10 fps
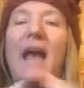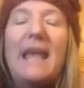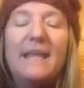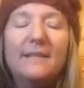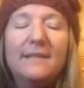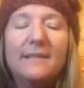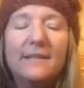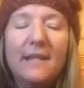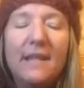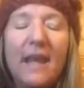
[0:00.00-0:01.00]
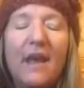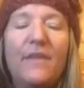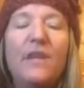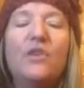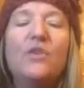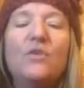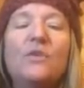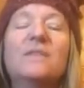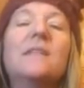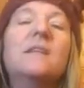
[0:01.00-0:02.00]
I can see how they
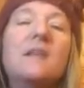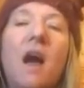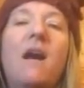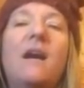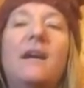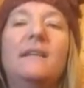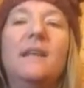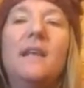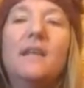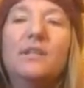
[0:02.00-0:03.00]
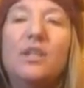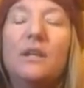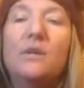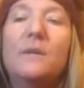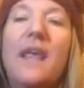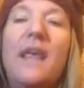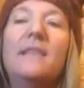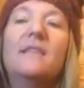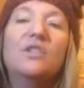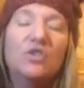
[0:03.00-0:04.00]
use the nod to
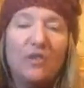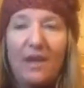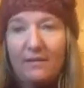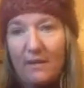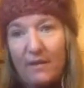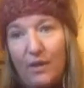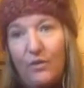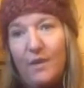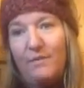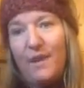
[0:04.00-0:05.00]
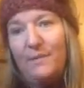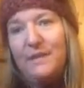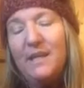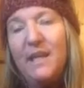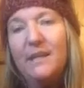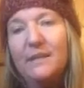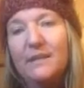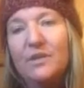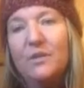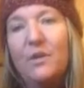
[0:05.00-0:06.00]
create the strength and the grit they would
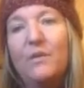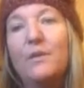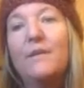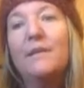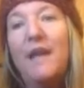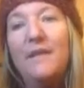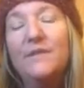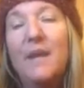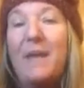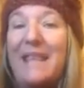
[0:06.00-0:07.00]
need to go through the lifetime.